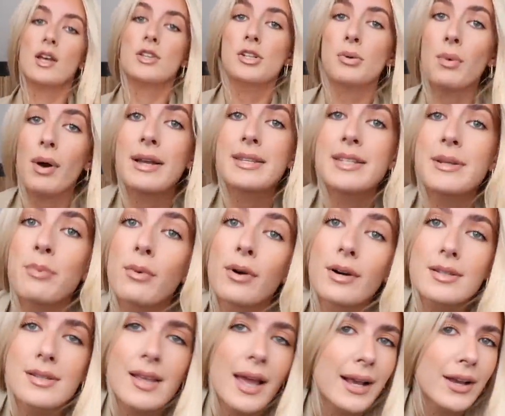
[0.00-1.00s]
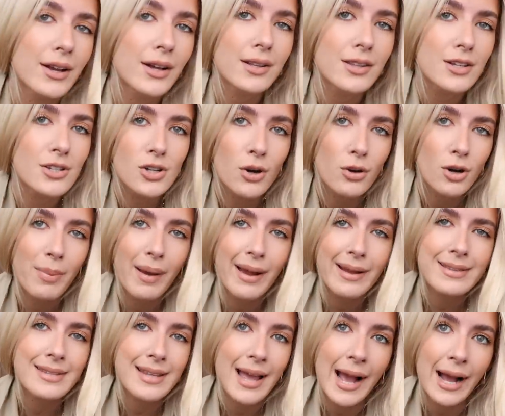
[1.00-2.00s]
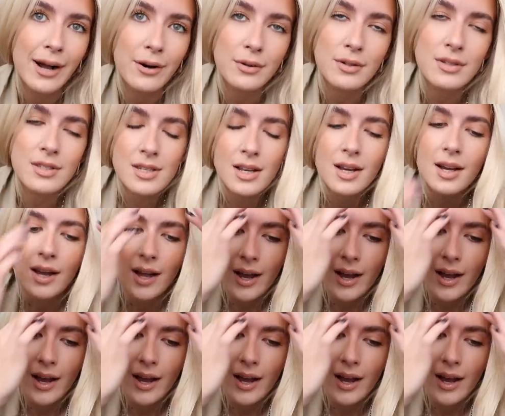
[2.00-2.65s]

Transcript: So what I did was I cut the shoulder pads out.